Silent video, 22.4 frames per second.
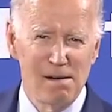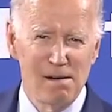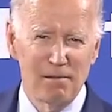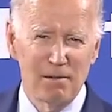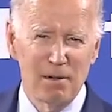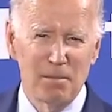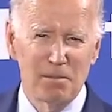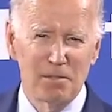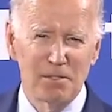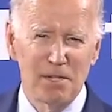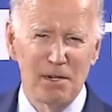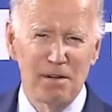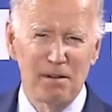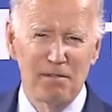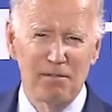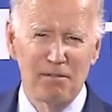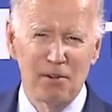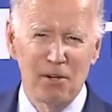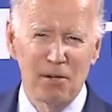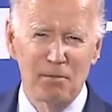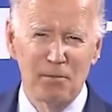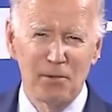Representative
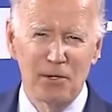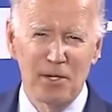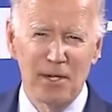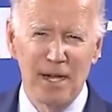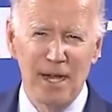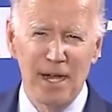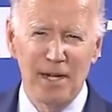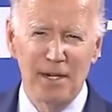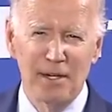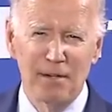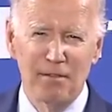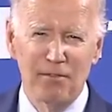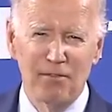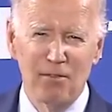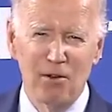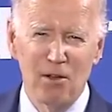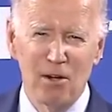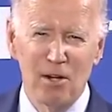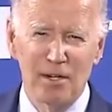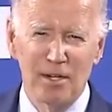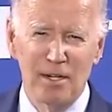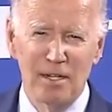Vern Buchanan of
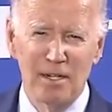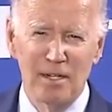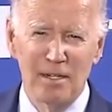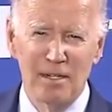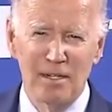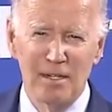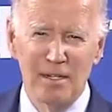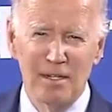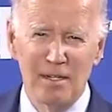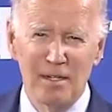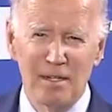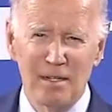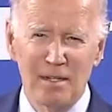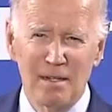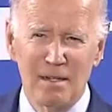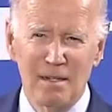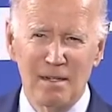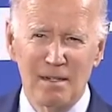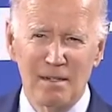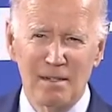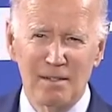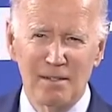Florida
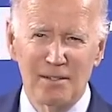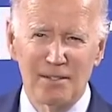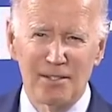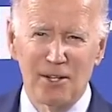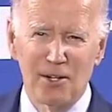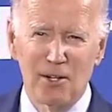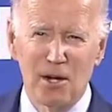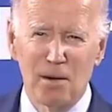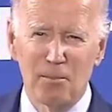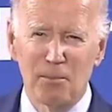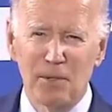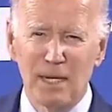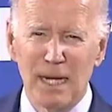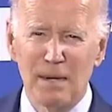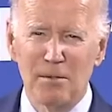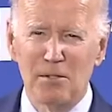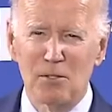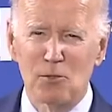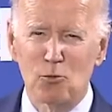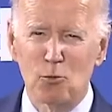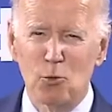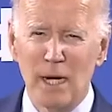said our plan
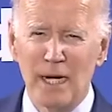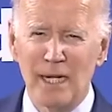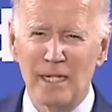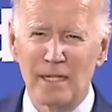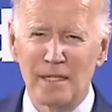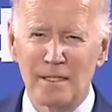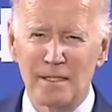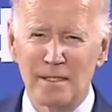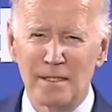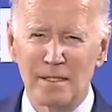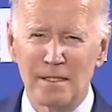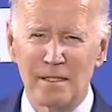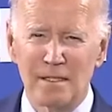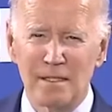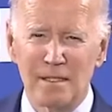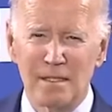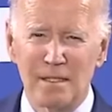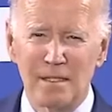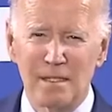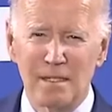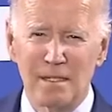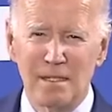was reckless.
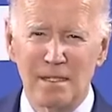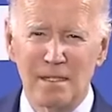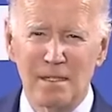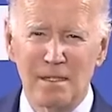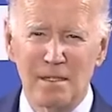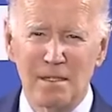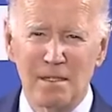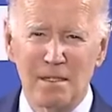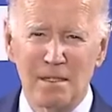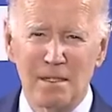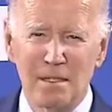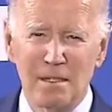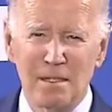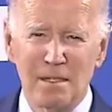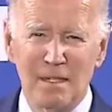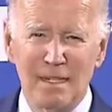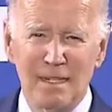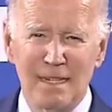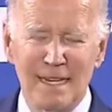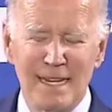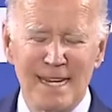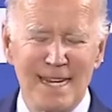
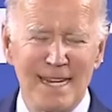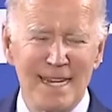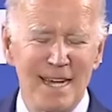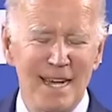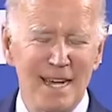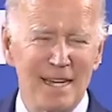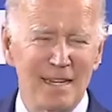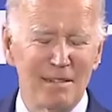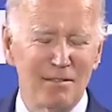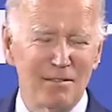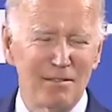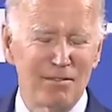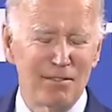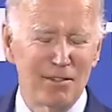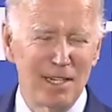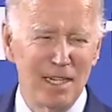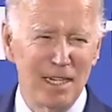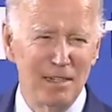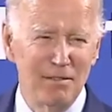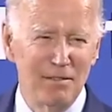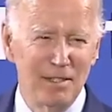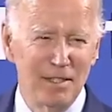He got
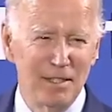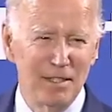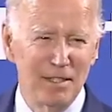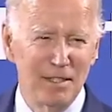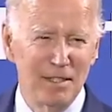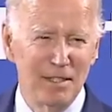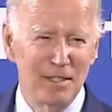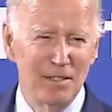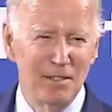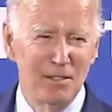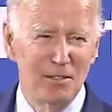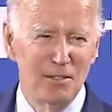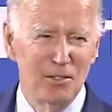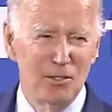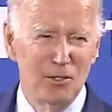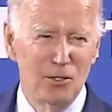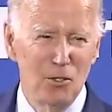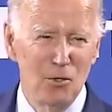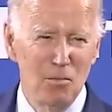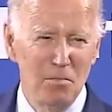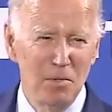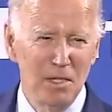forgiven
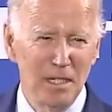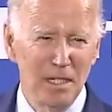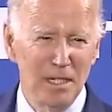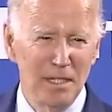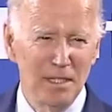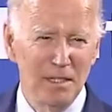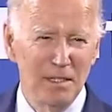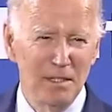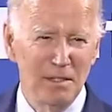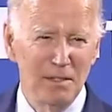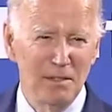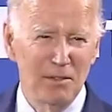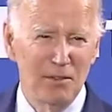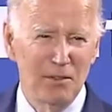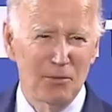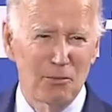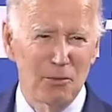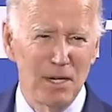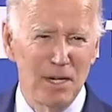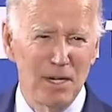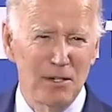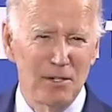
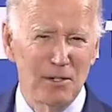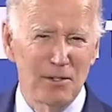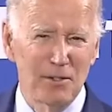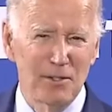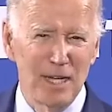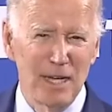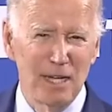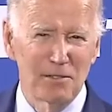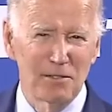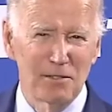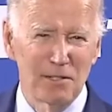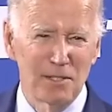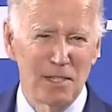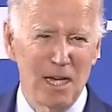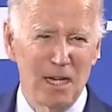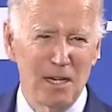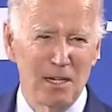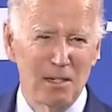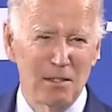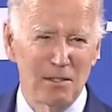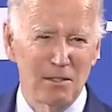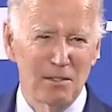
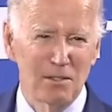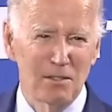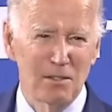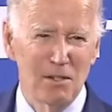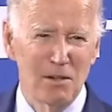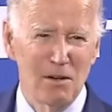$2,300,000.